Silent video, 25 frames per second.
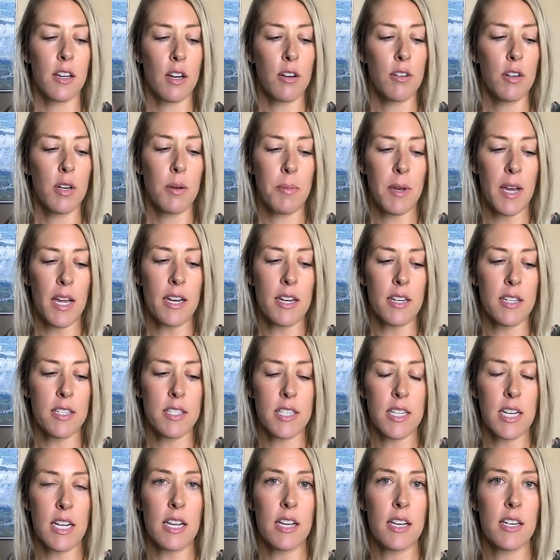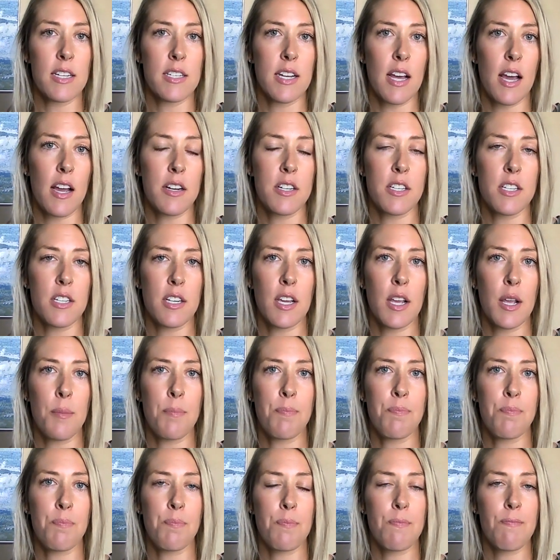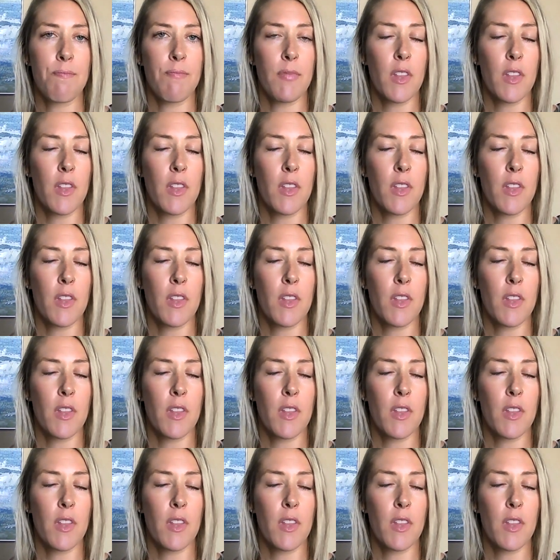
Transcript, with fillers: codependency is actually